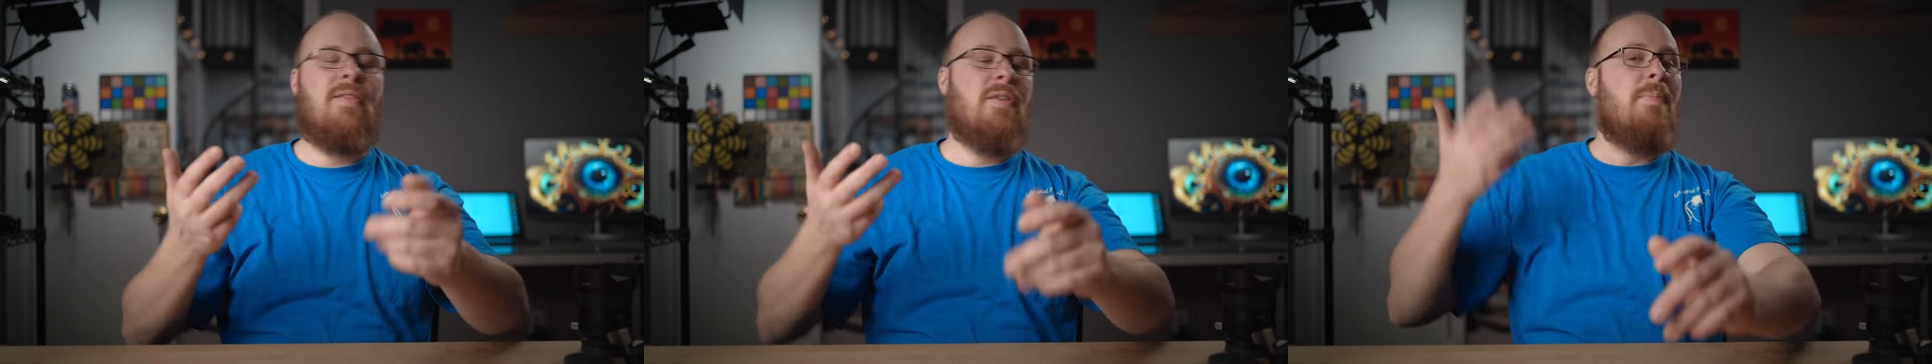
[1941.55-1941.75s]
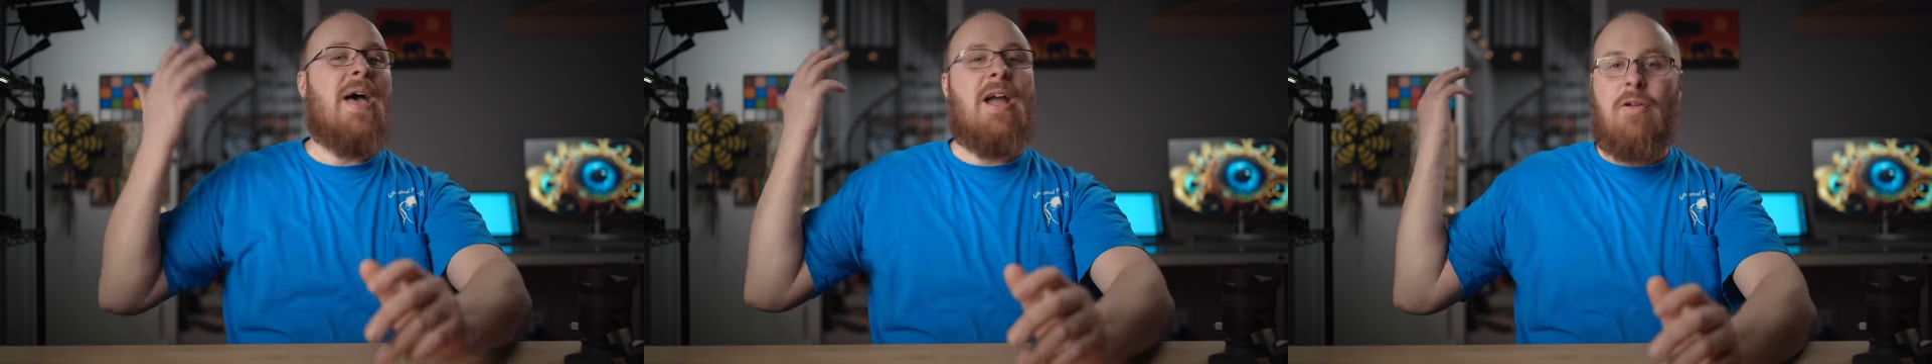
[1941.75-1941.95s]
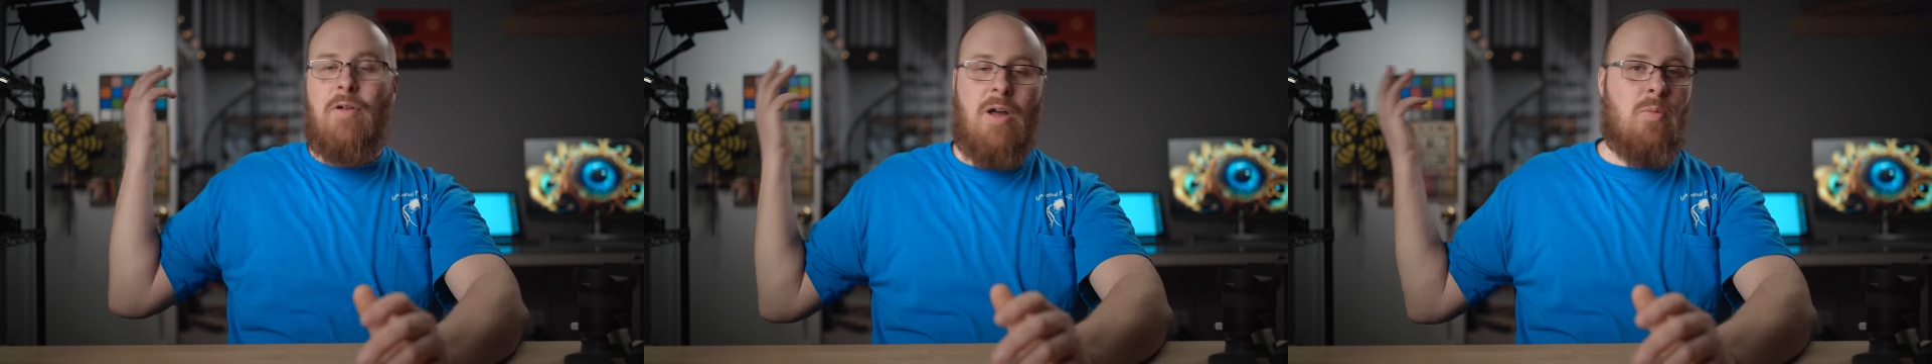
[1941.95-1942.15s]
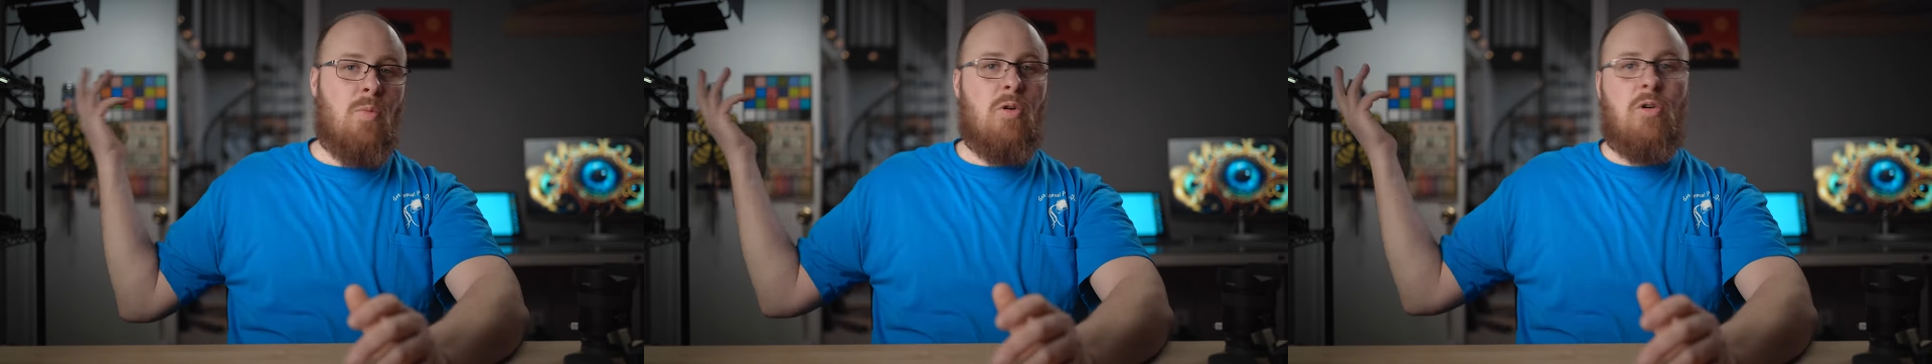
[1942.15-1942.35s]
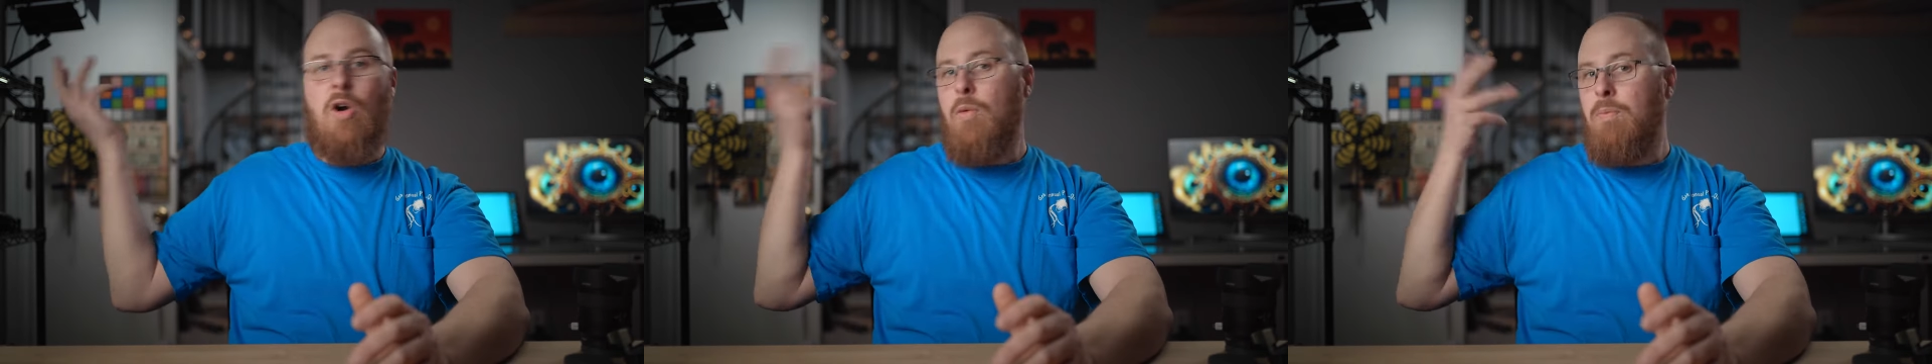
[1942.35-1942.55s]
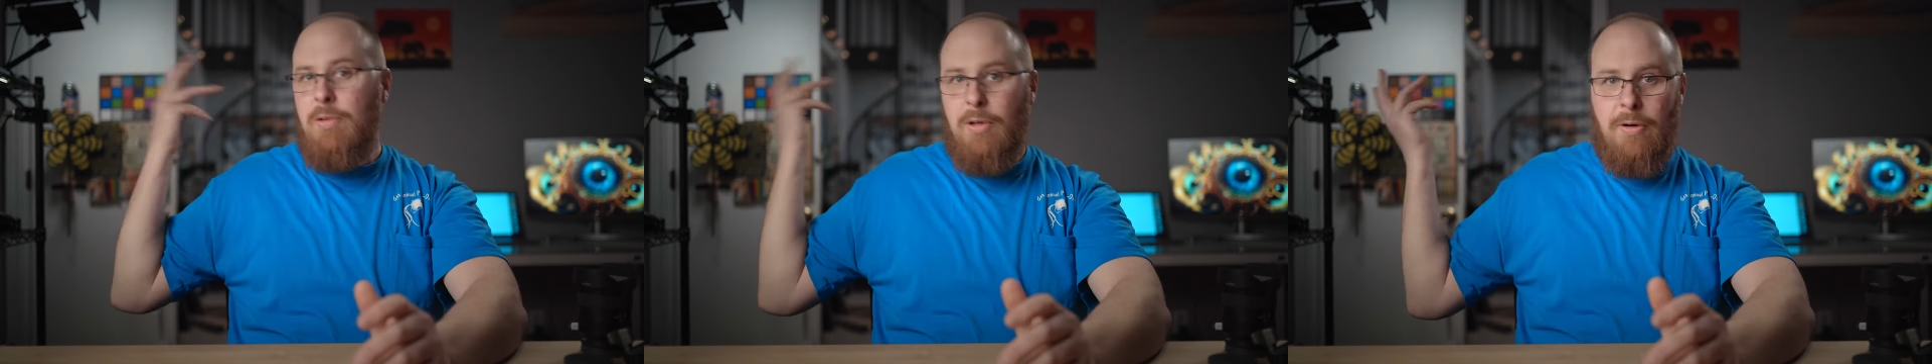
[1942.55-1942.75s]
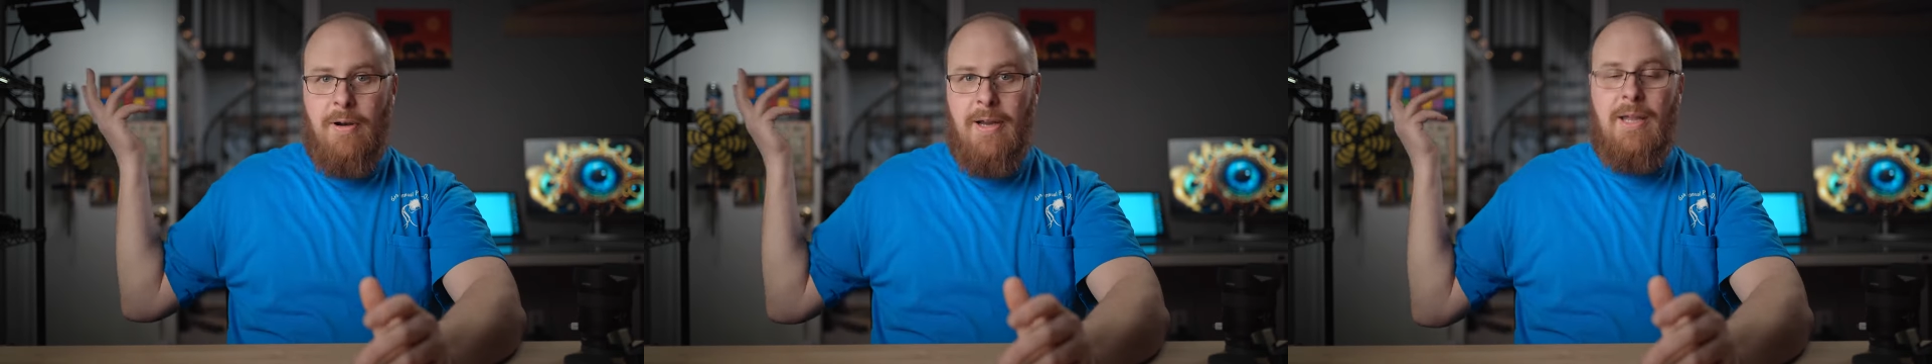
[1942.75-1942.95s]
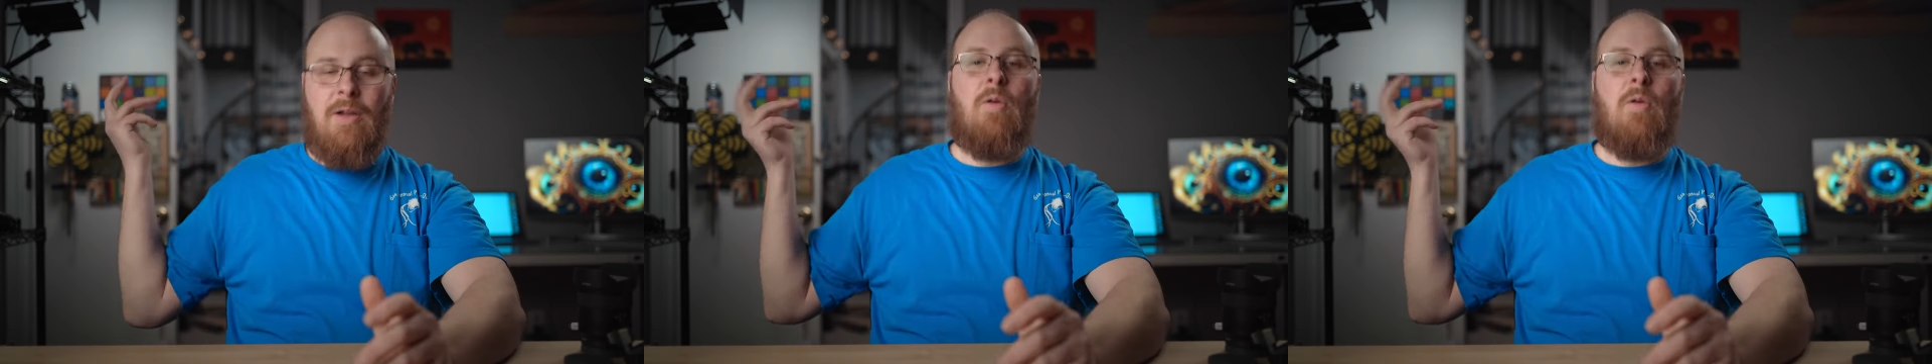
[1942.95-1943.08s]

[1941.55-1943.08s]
the background will go blurry